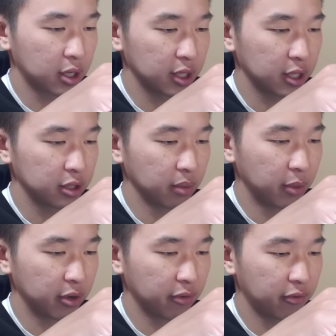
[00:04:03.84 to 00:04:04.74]
Okay, then some
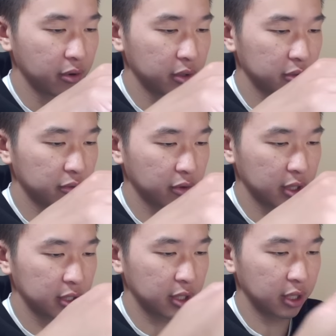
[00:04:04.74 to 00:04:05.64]
better focus for
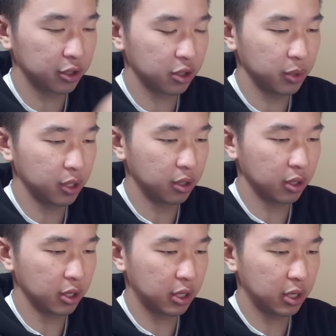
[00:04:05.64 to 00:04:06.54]
us. I think that should be
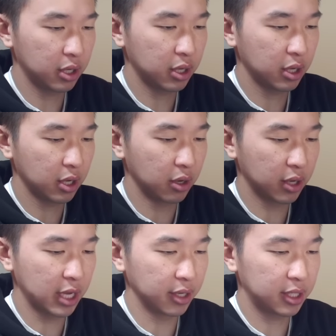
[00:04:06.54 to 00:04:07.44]
good.
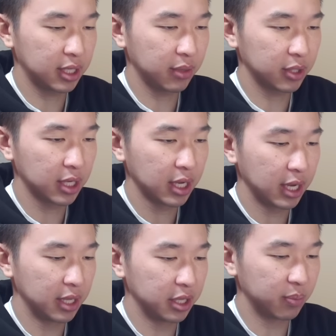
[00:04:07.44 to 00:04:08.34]
Okay, let's see what's
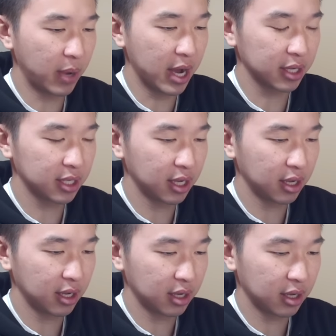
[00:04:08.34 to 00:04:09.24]
in this box.
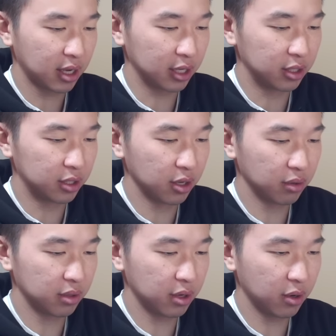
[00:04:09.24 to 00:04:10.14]
I
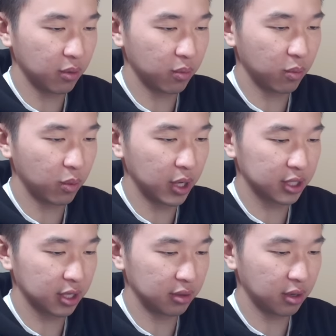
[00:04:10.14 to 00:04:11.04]
don't know what
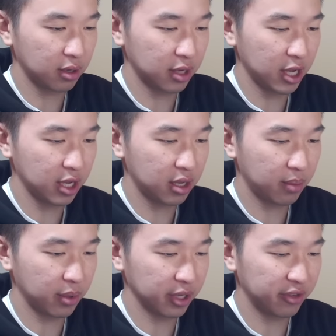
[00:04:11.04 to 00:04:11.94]
it's going to look like,
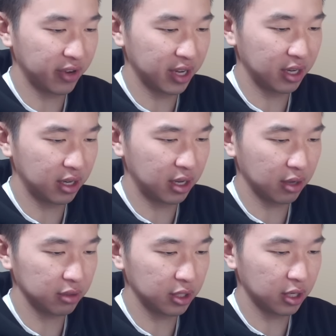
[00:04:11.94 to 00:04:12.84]
but let's find
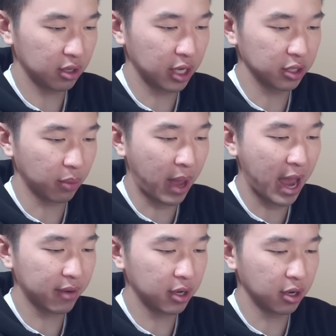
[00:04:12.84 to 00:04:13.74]
out together. Okay, there's a
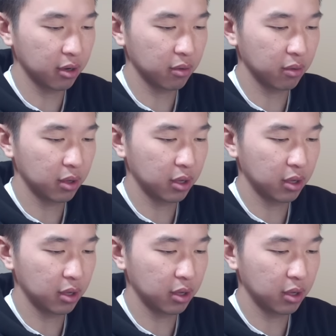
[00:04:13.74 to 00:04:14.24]
pack right here.